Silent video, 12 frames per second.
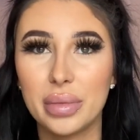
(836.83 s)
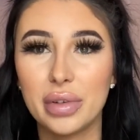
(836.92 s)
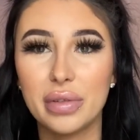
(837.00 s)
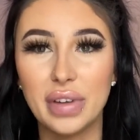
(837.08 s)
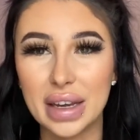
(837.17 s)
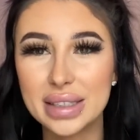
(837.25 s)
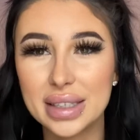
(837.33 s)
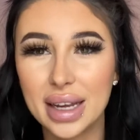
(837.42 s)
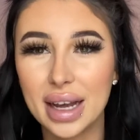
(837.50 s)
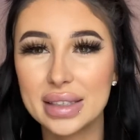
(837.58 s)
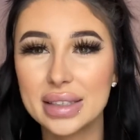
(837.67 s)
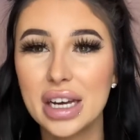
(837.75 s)
faced
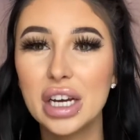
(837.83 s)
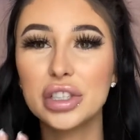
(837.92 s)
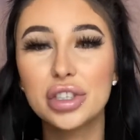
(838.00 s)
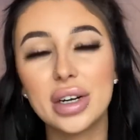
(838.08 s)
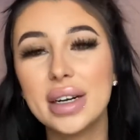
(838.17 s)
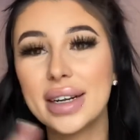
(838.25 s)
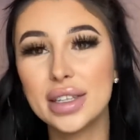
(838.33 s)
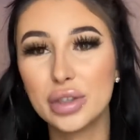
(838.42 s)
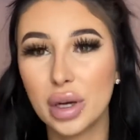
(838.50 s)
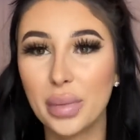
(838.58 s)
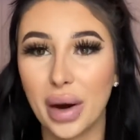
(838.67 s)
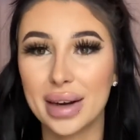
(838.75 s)
against, turn it into a
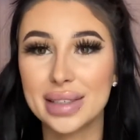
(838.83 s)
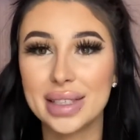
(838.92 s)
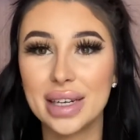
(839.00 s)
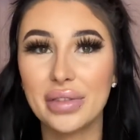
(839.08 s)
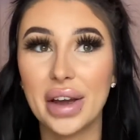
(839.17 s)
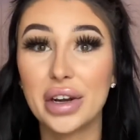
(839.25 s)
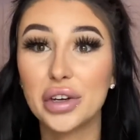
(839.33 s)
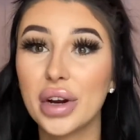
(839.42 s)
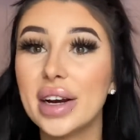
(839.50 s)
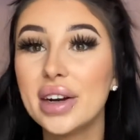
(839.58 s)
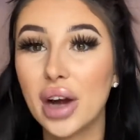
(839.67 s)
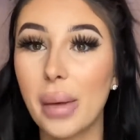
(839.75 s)
positive and create
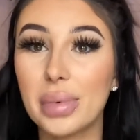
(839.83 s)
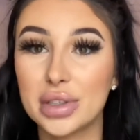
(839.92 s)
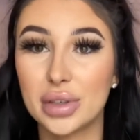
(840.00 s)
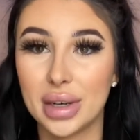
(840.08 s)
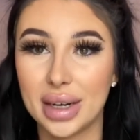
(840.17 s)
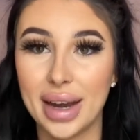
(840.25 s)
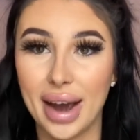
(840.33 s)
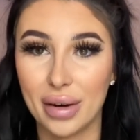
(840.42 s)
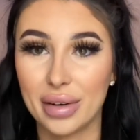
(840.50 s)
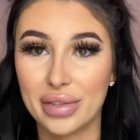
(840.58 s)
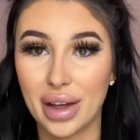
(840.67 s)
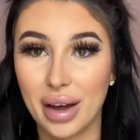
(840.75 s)
an opportunity out
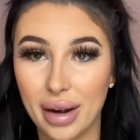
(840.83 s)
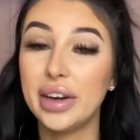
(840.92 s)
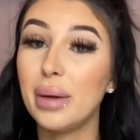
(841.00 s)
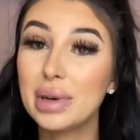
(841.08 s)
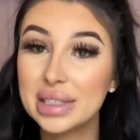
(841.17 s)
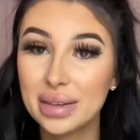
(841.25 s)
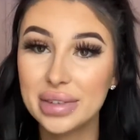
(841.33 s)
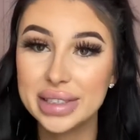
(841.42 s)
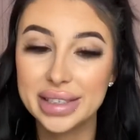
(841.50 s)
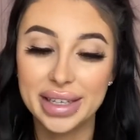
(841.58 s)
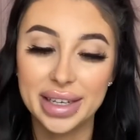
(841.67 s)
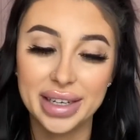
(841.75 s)
of that. Number
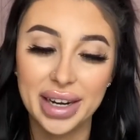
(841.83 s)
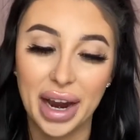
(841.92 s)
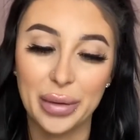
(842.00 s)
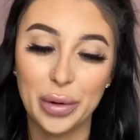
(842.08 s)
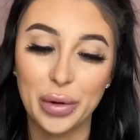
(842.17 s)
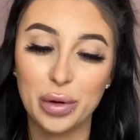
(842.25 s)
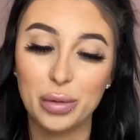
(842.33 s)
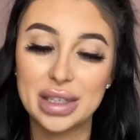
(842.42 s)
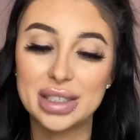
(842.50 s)
17, I wrote, what's